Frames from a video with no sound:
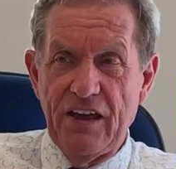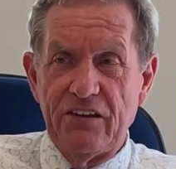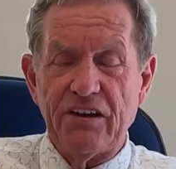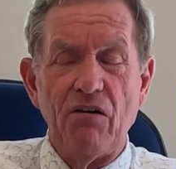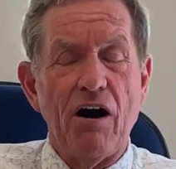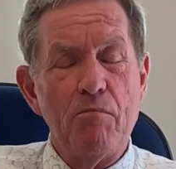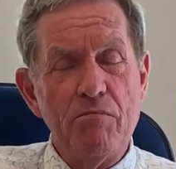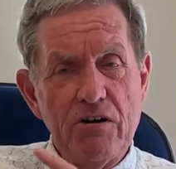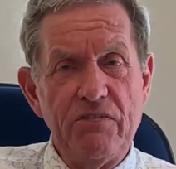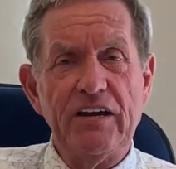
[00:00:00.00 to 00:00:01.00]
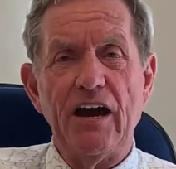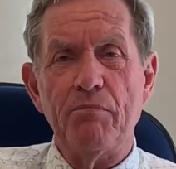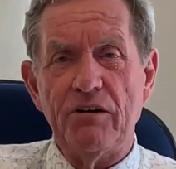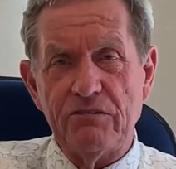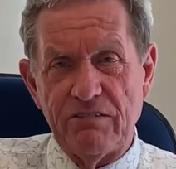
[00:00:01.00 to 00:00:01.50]
So our moving up
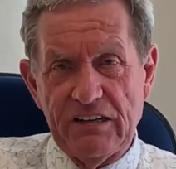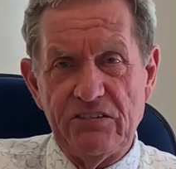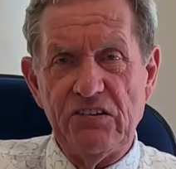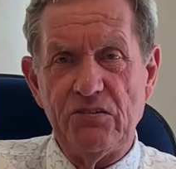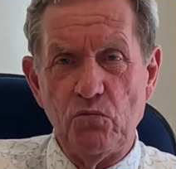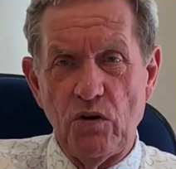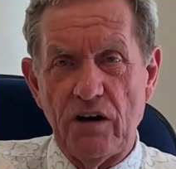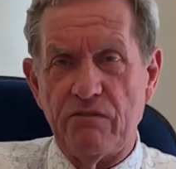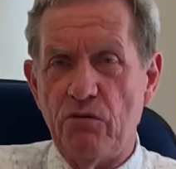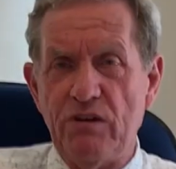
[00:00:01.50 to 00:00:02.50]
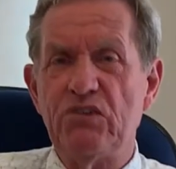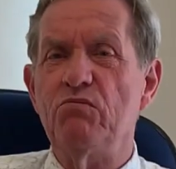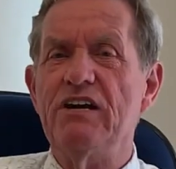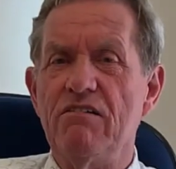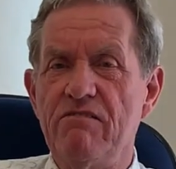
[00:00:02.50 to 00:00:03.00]
our transition work, for which we are